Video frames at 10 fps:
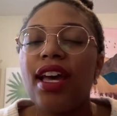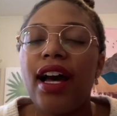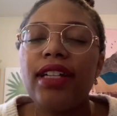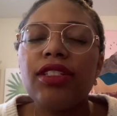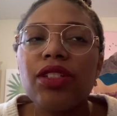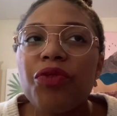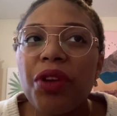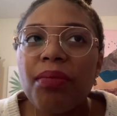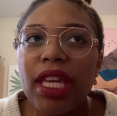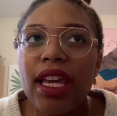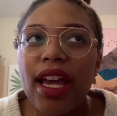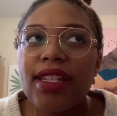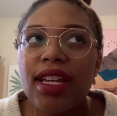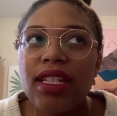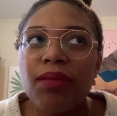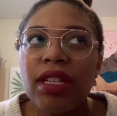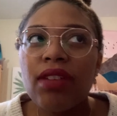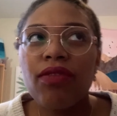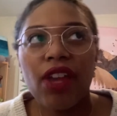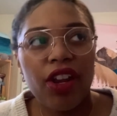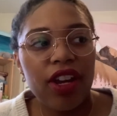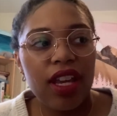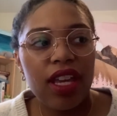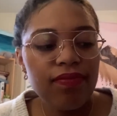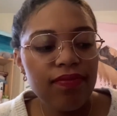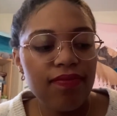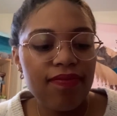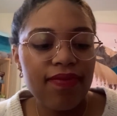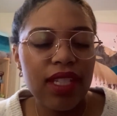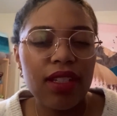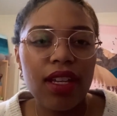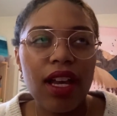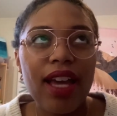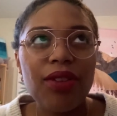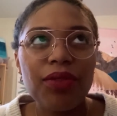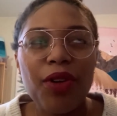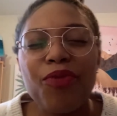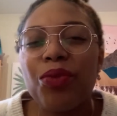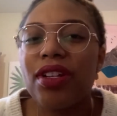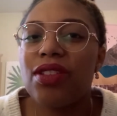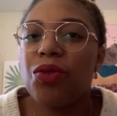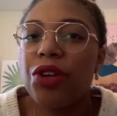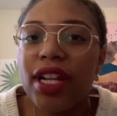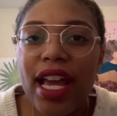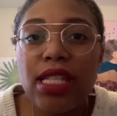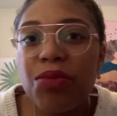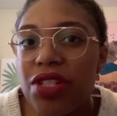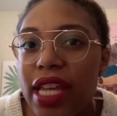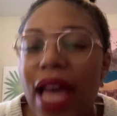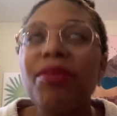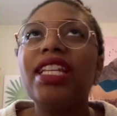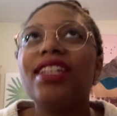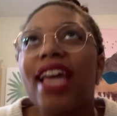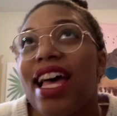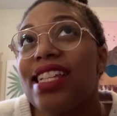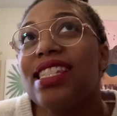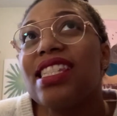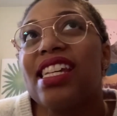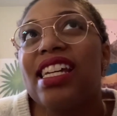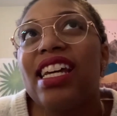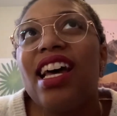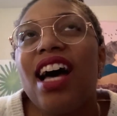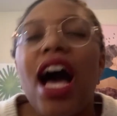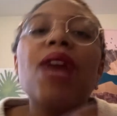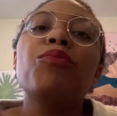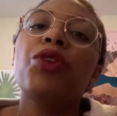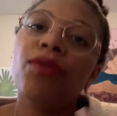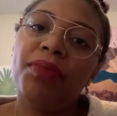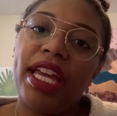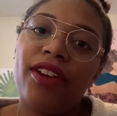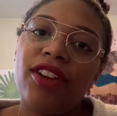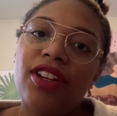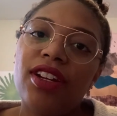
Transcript: I just know for me, I tend to be a very, I don't know if the word is organized per se. I mean, yes, I'm more of a planner.